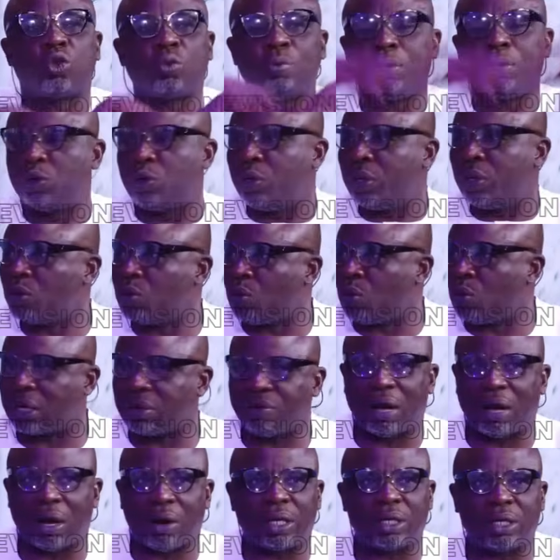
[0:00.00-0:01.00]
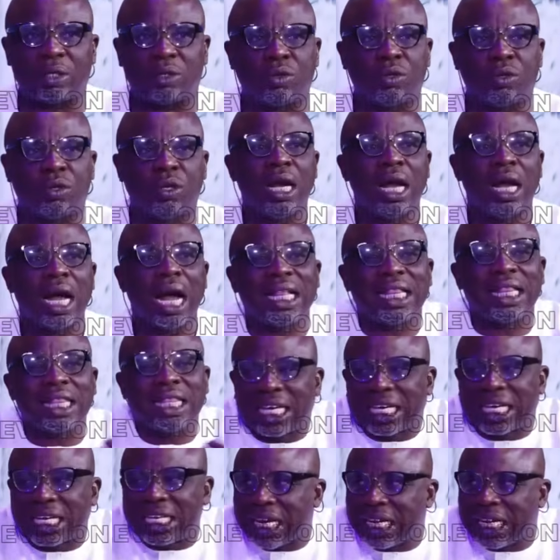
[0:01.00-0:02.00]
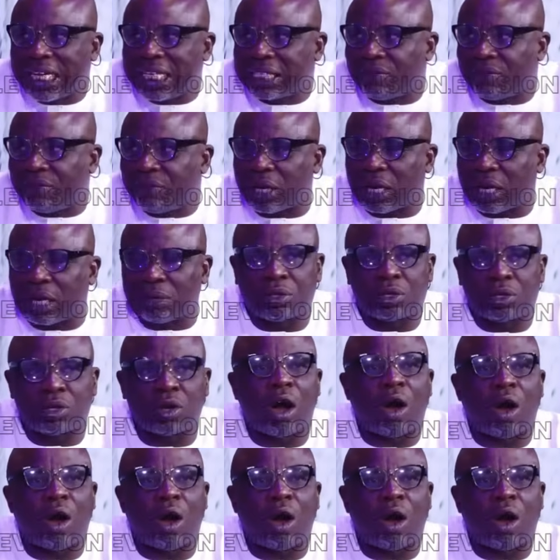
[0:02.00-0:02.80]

be doing whatever I want to do. And declared himself a sole administrator.